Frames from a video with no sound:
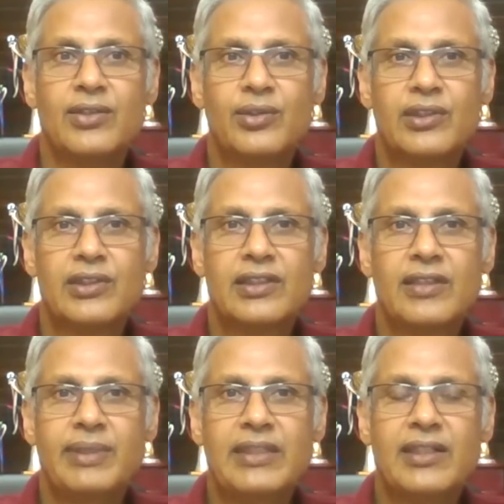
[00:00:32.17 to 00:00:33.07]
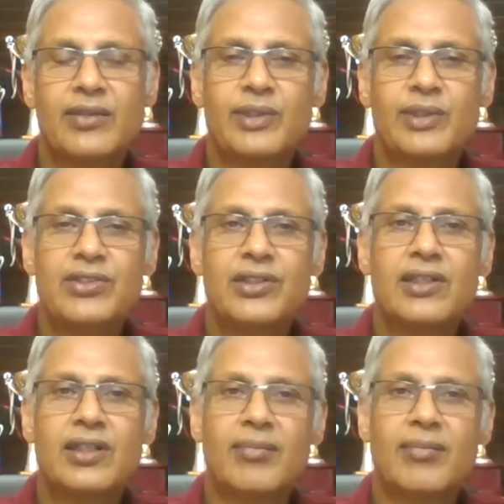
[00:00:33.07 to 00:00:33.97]
So this is a major
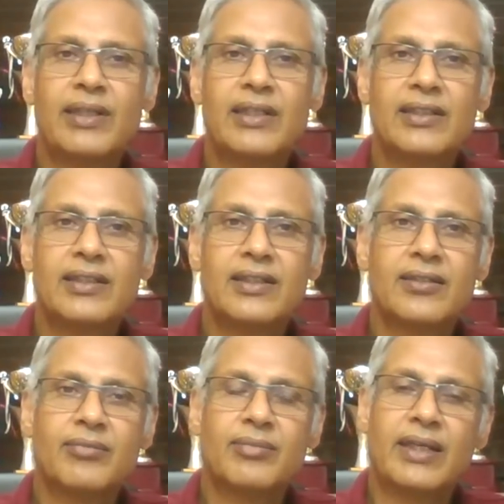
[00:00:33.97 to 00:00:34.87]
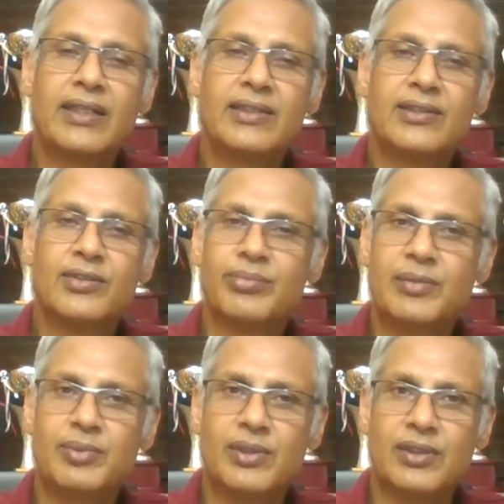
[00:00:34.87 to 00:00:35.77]
question troubling the minds of
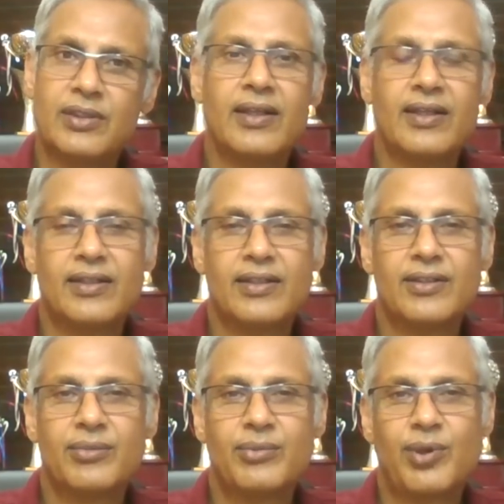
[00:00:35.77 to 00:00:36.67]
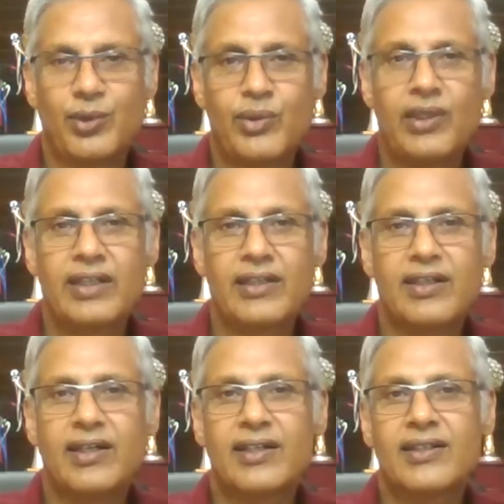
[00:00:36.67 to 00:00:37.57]
people, not only
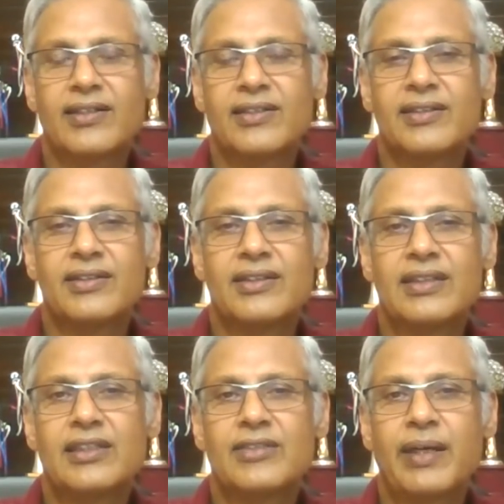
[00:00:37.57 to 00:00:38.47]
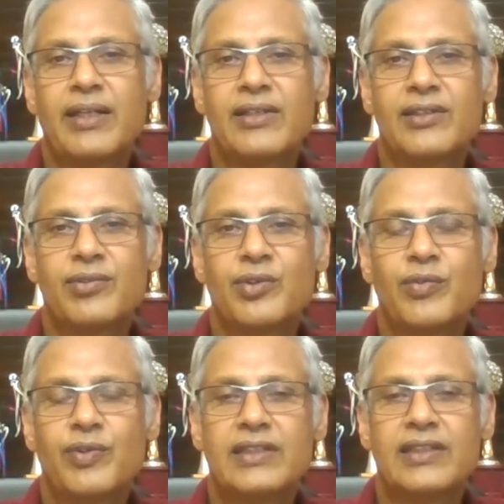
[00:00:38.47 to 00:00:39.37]
our aspirants of
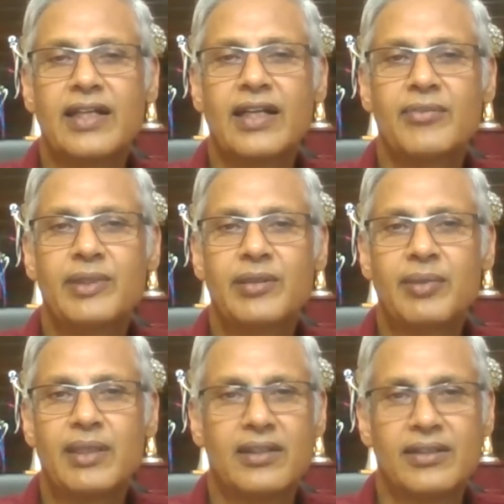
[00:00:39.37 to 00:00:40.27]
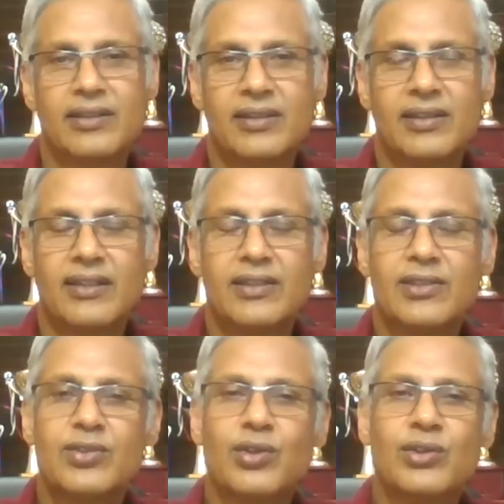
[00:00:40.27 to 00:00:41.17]
No Frills Academy, but
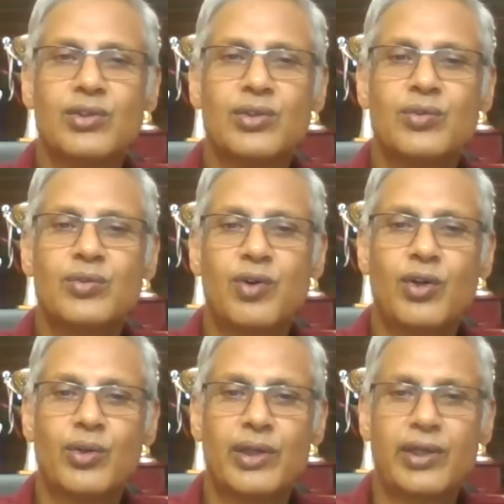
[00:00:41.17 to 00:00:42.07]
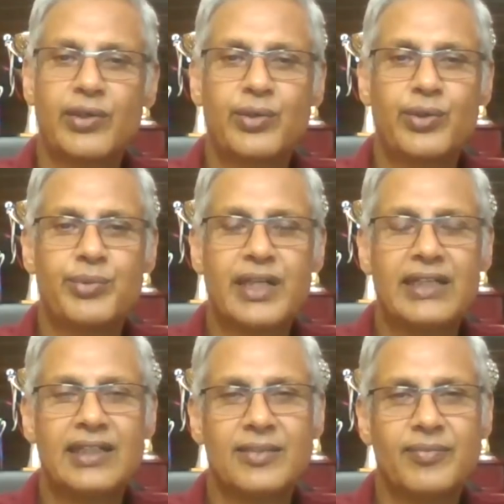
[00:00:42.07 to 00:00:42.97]
others also who follow our YouTube
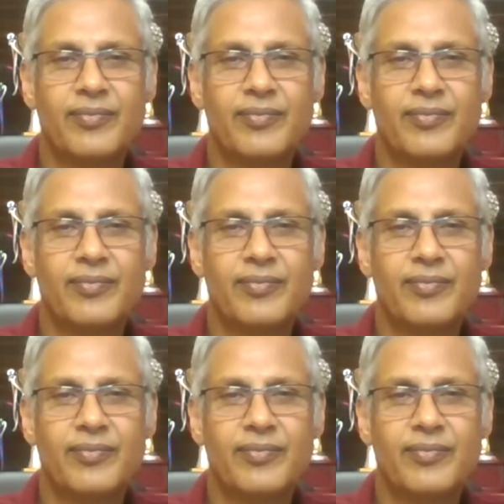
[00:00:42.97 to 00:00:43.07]
channel.